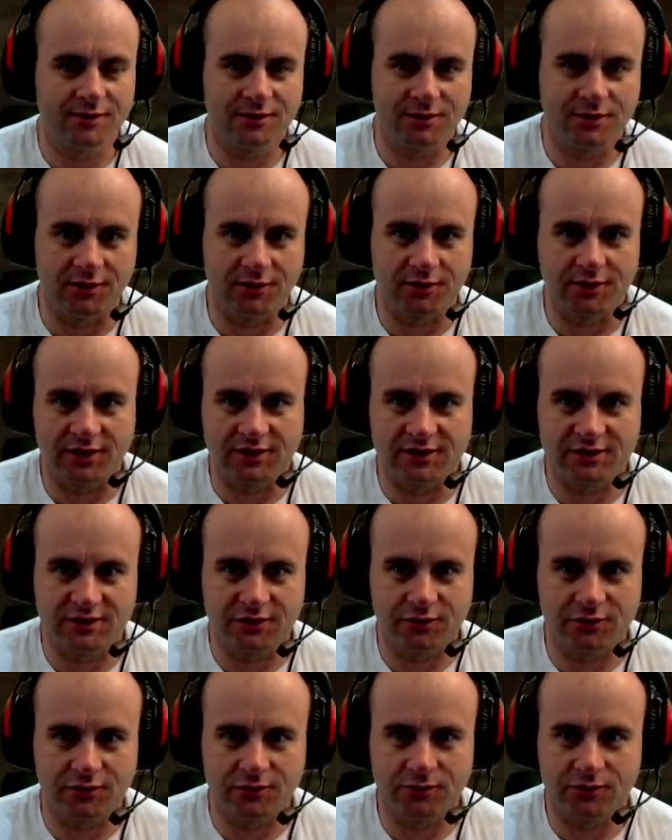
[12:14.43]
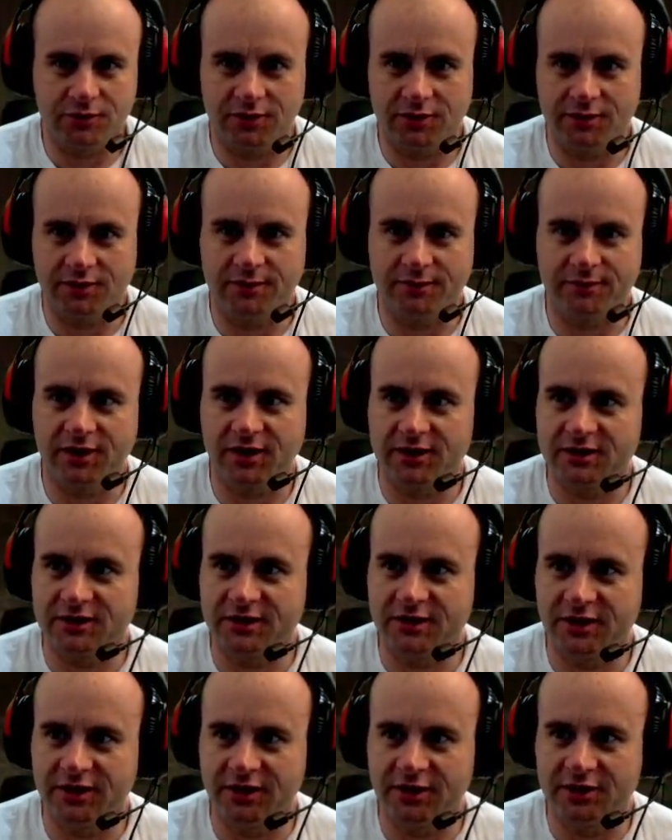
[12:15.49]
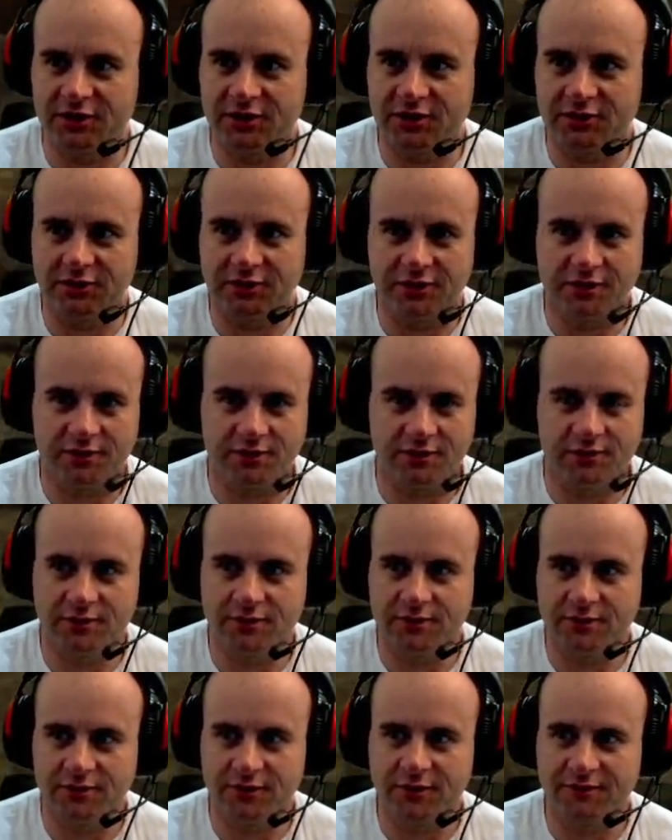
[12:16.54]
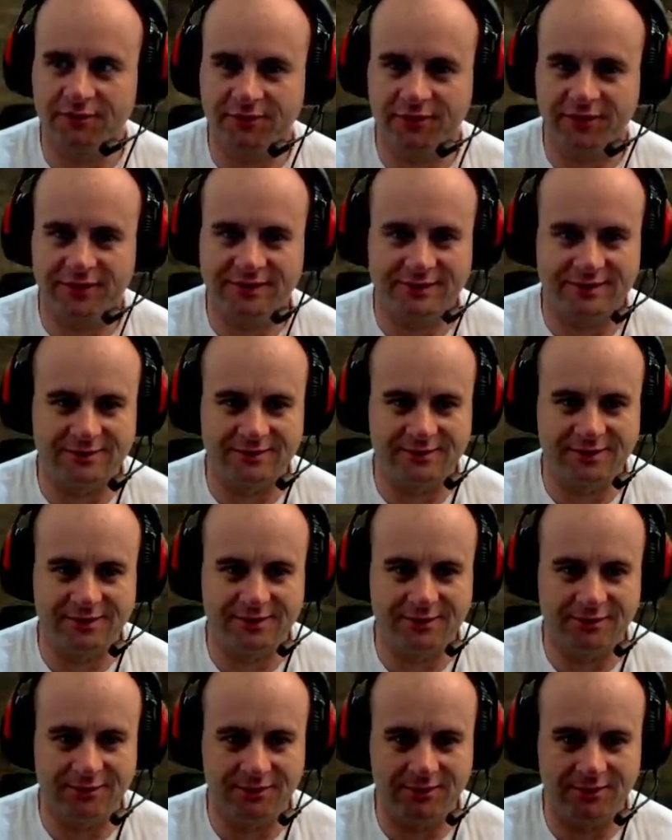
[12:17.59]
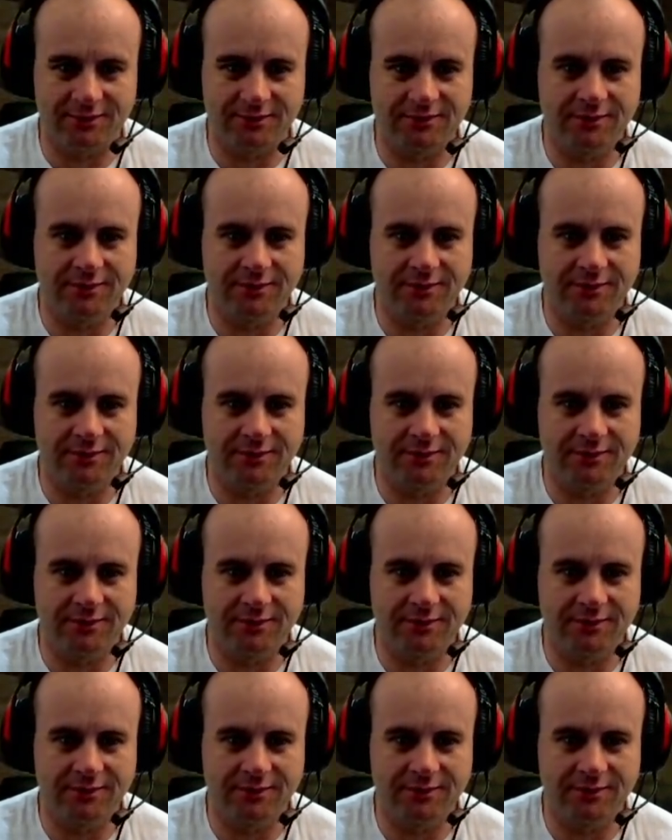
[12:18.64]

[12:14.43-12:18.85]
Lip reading: Okay, so I'm kind of seeing an issue here. Looking fancy, thank you, yeah.